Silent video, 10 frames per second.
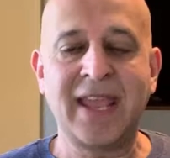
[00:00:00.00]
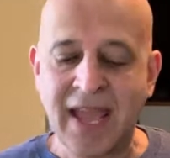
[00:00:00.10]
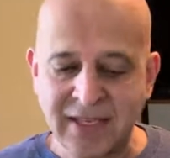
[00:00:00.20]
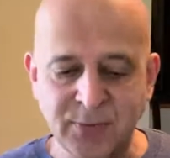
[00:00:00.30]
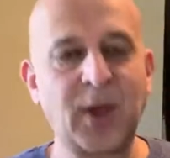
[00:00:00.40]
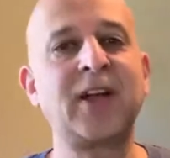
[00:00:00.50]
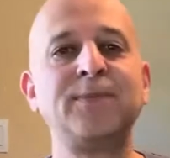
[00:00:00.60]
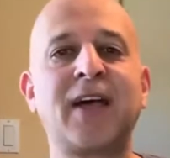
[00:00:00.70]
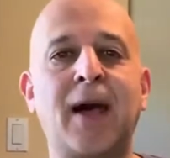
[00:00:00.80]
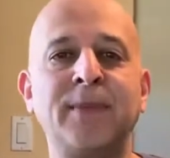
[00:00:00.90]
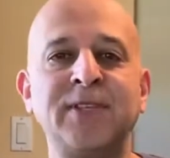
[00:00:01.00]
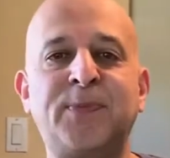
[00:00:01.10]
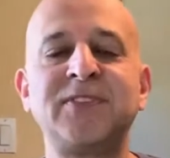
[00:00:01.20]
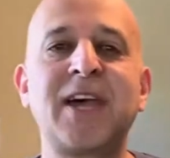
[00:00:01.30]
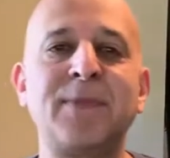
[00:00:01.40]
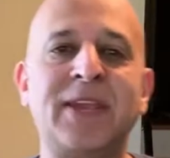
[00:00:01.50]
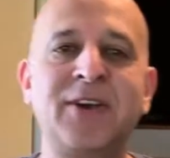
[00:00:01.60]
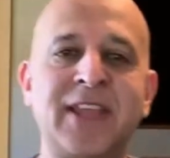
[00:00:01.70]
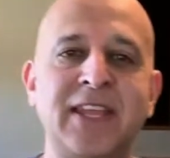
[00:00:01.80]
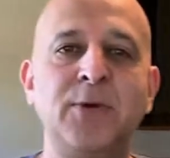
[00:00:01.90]
Hey guys, welcome to Ami's Punjabi
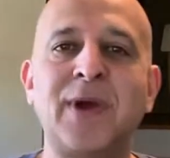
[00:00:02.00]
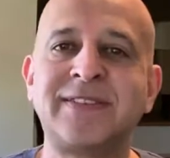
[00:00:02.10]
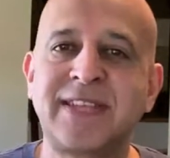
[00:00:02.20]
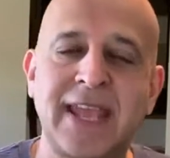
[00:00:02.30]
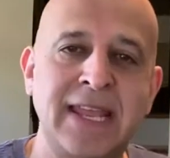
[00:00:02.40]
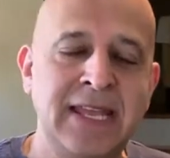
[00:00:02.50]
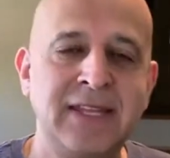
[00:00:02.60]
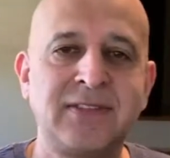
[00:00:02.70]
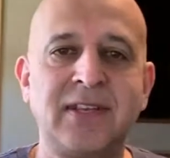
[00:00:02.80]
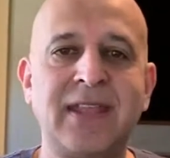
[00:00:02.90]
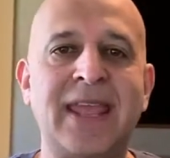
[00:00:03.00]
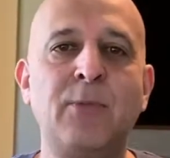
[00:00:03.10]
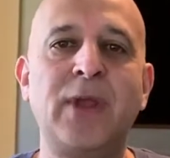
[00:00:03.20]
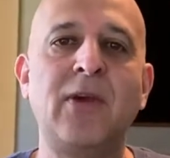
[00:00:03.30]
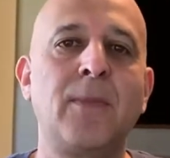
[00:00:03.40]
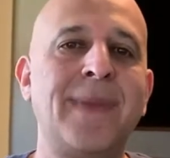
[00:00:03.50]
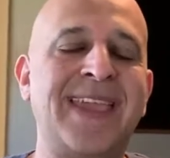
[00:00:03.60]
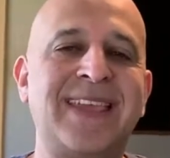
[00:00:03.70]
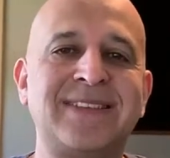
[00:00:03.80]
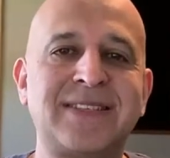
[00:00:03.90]
Cooking USA. Today we are
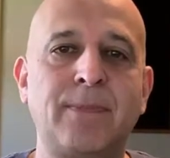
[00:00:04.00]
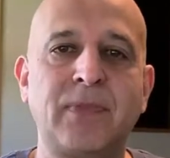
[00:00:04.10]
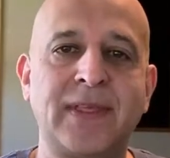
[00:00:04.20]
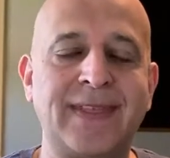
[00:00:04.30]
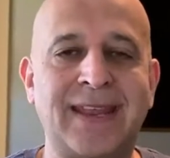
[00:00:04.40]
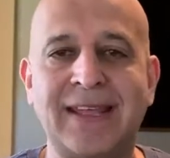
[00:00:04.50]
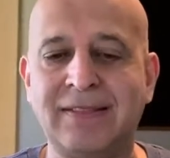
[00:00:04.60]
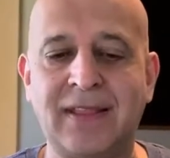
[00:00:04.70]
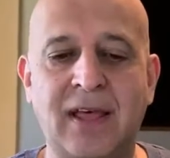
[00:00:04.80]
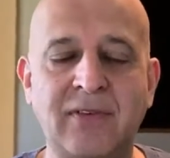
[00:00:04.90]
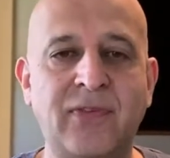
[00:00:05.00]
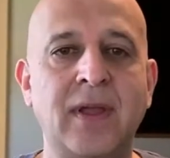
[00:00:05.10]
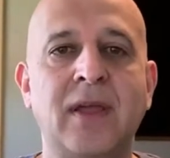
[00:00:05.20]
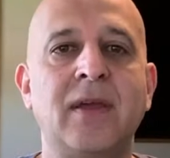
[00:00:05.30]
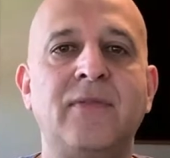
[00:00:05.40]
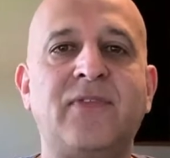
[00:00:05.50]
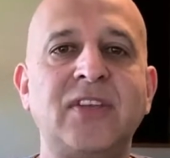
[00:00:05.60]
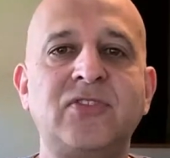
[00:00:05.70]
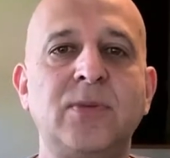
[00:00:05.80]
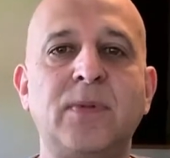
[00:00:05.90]
making something that I love,
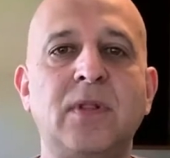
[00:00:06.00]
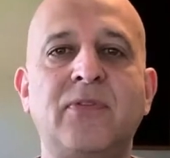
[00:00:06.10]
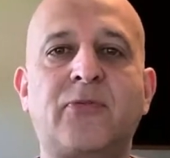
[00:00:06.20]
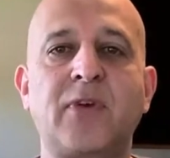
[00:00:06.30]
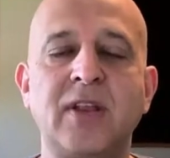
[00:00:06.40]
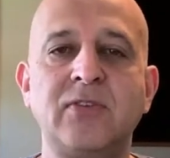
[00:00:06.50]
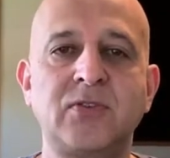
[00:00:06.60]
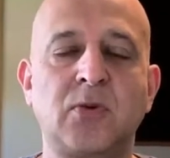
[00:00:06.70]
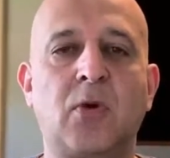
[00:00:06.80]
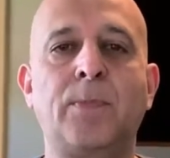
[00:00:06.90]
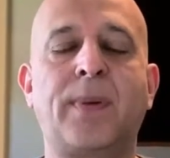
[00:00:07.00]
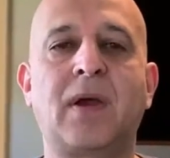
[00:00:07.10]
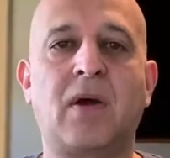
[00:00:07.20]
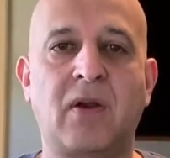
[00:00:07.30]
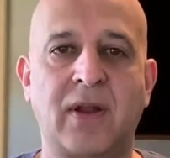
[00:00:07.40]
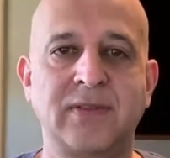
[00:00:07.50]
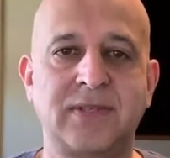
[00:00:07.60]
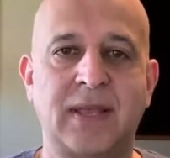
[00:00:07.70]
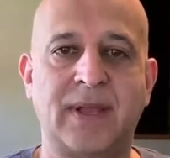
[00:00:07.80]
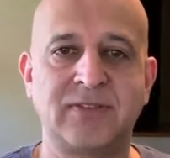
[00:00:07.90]
vegetable fritters or
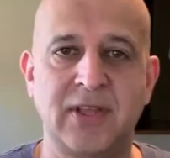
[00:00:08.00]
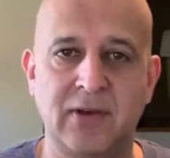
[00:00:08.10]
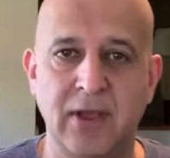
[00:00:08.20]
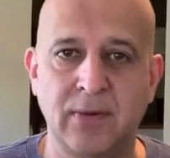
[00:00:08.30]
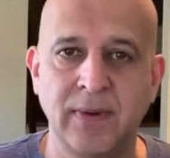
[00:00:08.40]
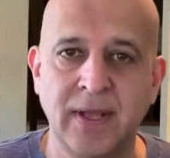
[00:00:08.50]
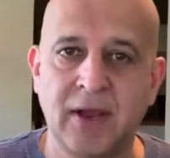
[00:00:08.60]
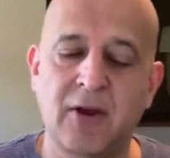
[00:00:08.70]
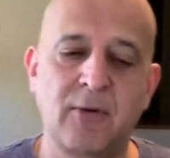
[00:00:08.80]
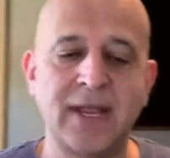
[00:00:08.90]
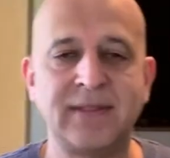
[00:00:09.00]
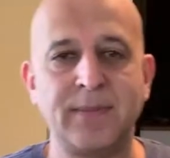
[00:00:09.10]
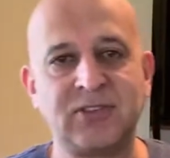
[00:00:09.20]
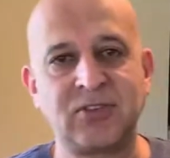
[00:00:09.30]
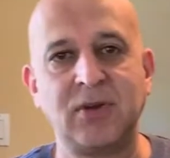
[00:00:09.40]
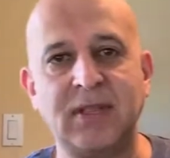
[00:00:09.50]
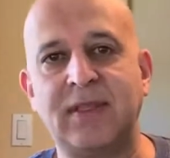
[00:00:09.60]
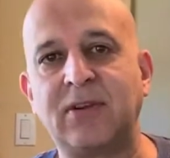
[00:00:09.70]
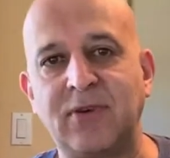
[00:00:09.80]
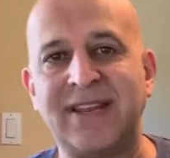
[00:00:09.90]
pakoras as they're known. All right, let me show you
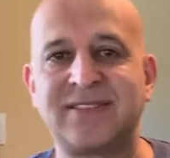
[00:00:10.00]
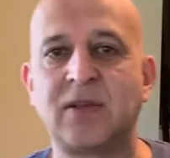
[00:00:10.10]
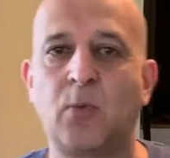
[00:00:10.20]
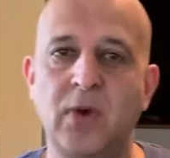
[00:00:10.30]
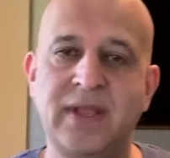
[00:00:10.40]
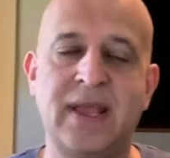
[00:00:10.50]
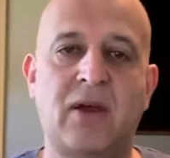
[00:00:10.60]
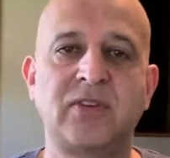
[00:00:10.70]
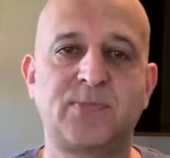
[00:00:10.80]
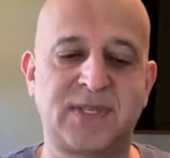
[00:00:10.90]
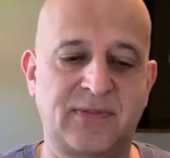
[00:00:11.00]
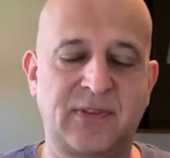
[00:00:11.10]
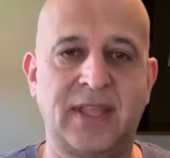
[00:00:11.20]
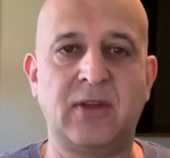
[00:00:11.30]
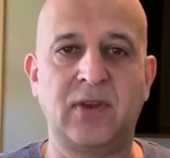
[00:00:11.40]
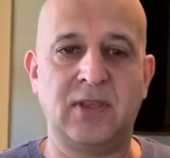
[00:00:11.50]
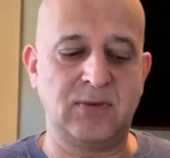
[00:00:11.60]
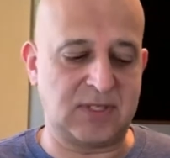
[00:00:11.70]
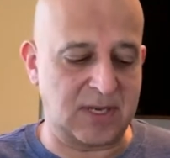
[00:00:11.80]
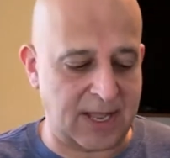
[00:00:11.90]
the ingredients that we are specifically going to
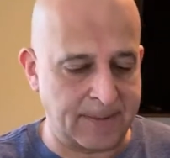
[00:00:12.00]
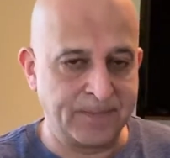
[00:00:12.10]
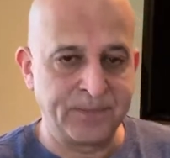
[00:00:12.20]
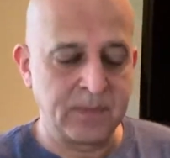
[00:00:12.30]
use today.